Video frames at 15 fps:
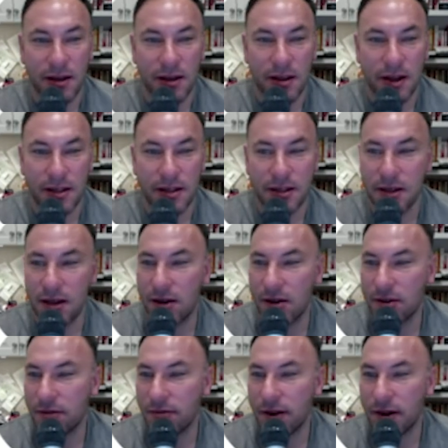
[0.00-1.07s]
That's
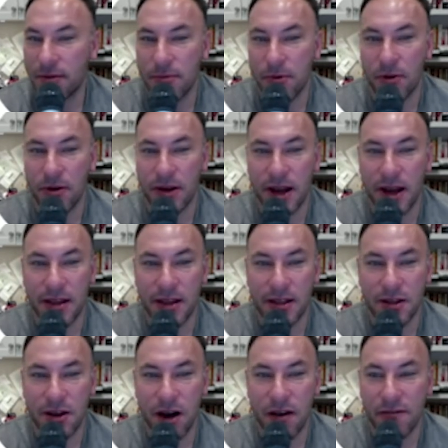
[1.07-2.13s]
also very important. And
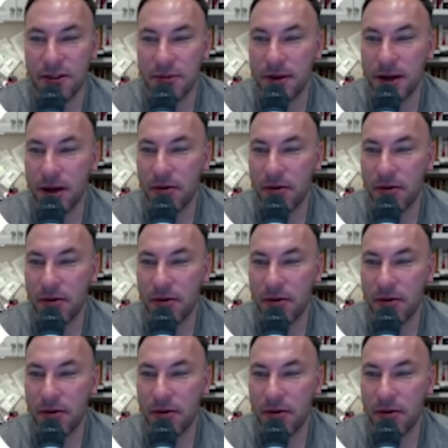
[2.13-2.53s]
this cough has been